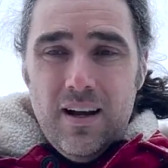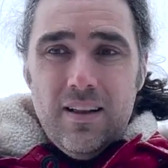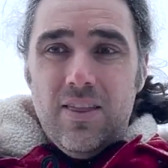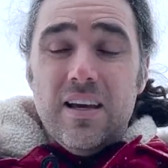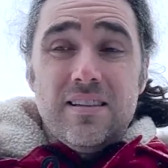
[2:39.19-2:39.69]

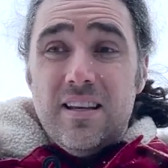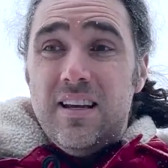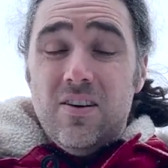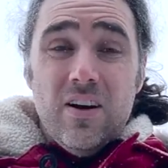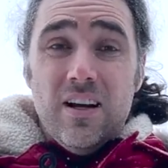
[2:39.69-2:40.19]
things
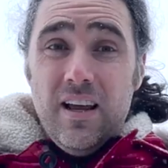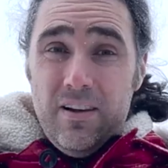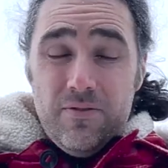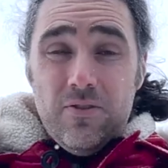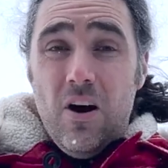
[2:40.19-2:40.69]
adhering
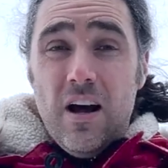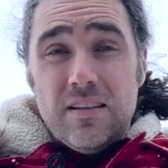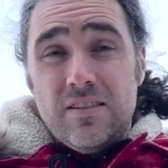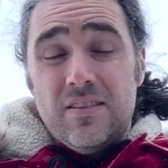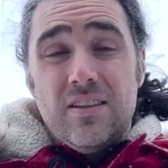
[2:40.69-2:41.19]
like
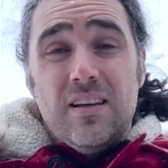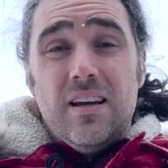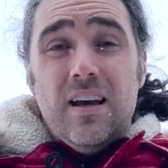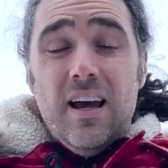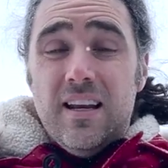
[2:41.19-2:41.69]
frost
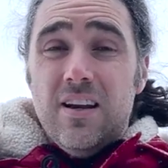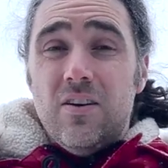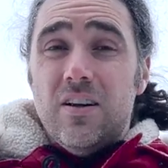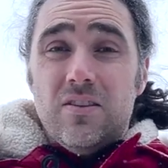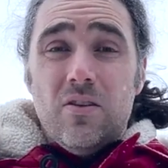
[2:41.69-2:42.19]

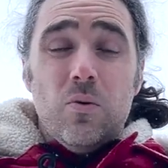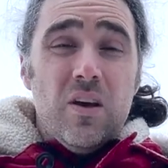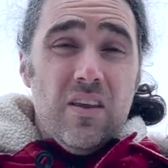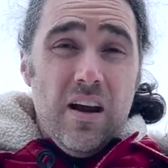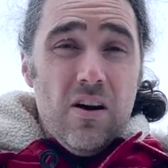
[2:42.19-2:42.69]
adhering to the
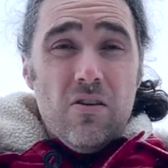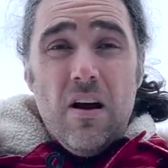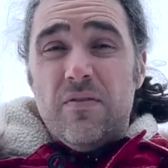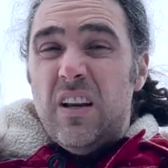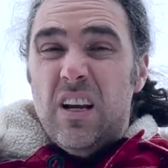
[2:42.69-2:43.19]
wing of the
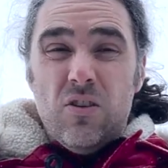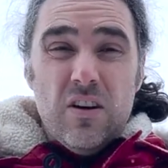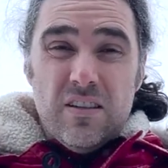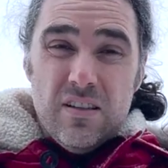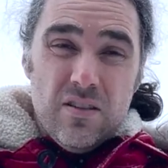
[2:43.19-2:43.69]
aircraft, it
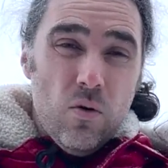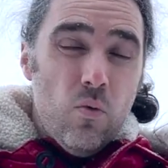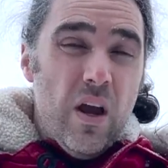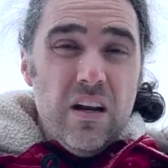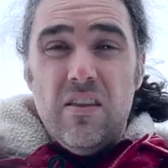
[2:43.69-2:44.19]
increases the
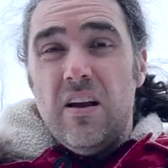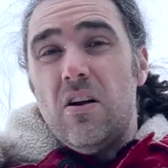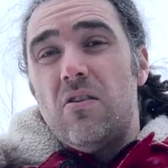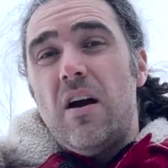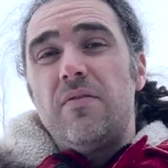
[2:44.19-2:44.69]
weight of the
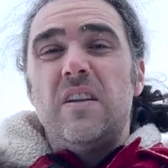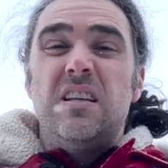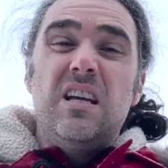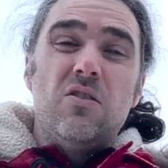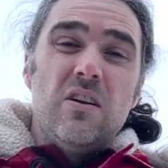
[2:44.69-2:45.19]
aircraft, it
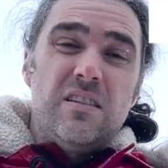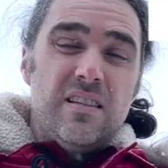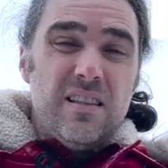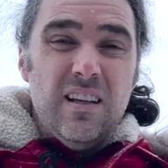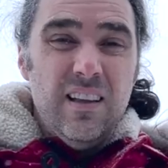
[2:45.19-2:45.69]

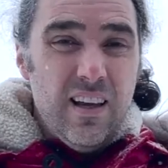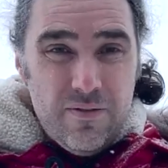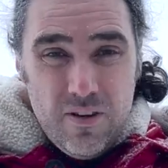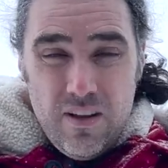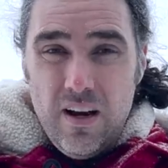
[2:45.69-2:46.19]
decreases the
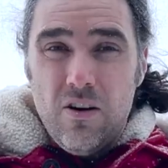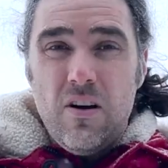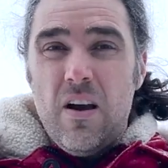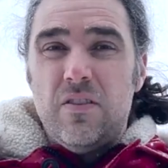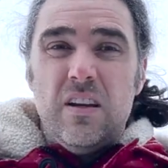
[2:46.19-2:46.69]
lift of the
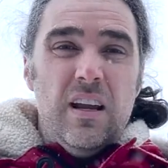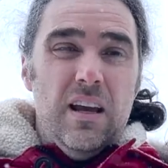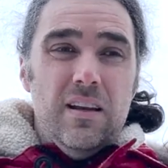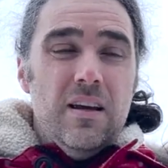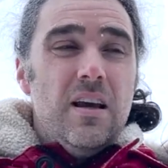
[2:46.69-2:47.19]
aircraft,
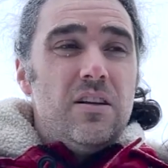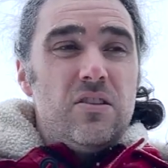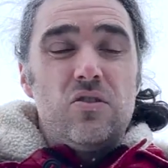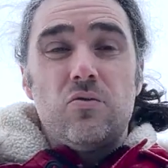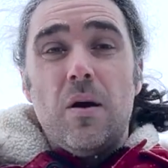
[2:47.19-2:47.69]
it
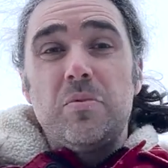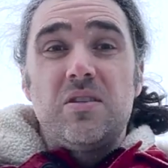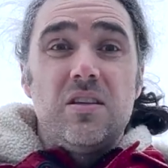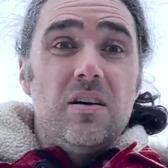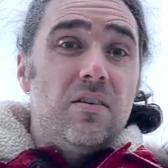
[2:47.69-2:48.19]

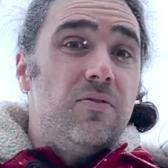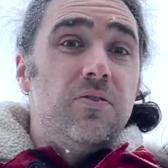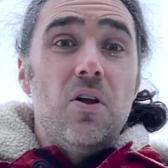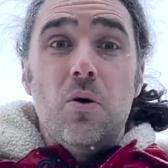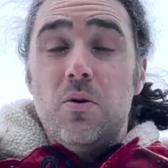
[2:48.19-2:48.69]
disrupts the
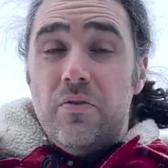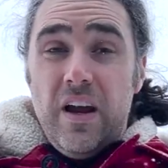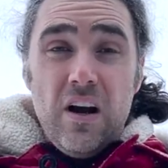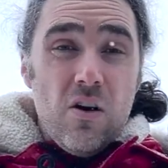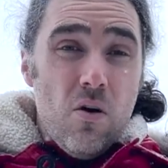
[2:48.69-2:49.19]
flow of
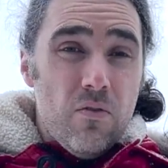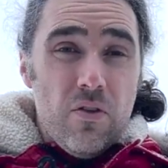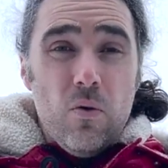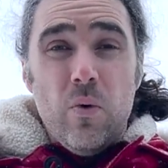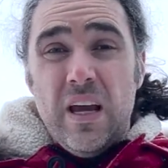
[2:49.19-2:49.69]
air over
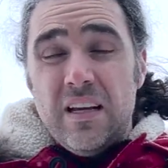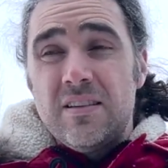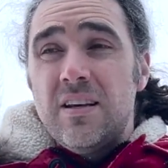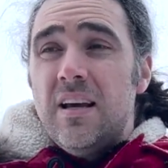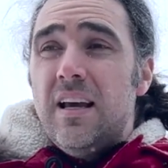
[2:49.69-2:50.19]
the
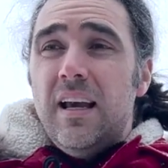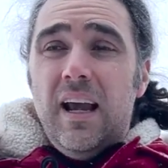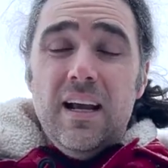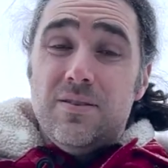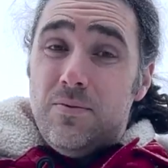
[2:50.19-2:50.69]
wings.
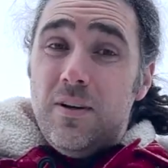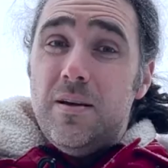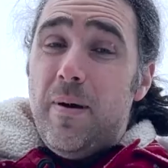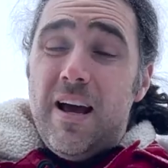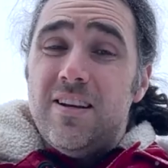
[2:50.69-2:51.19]
It's
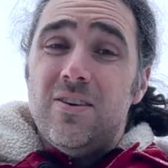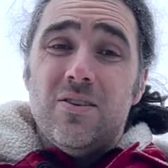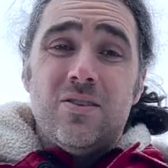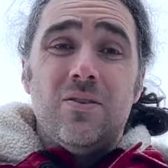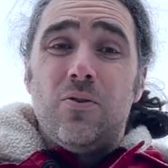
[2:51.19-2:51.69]
really bad
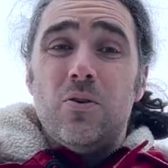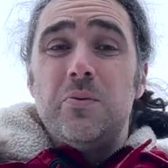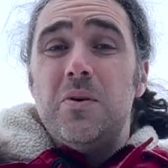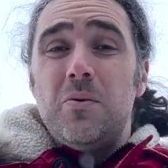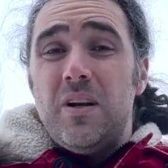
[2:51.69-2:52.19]
news. So of
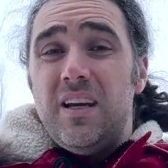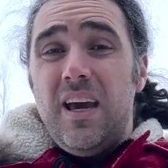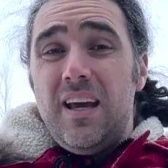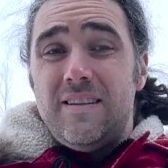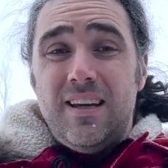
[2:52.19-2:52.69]
course we don't want to
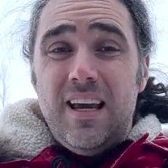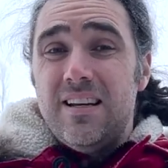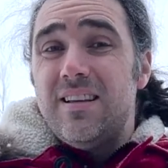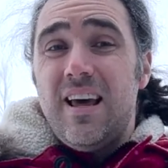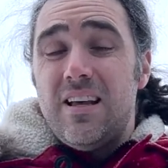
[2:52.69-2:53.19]
get
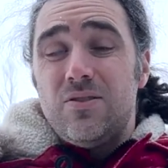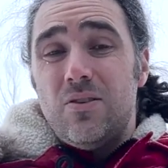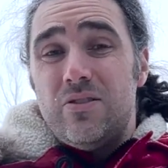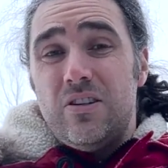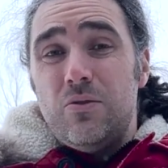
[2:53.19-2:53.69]
into that
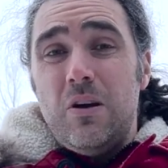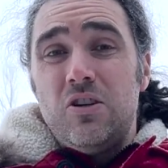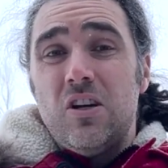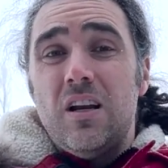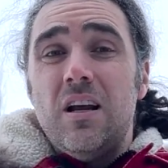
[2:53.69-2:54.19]
sort of
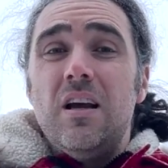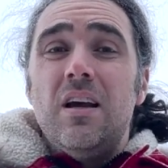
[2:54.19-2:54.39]
situation.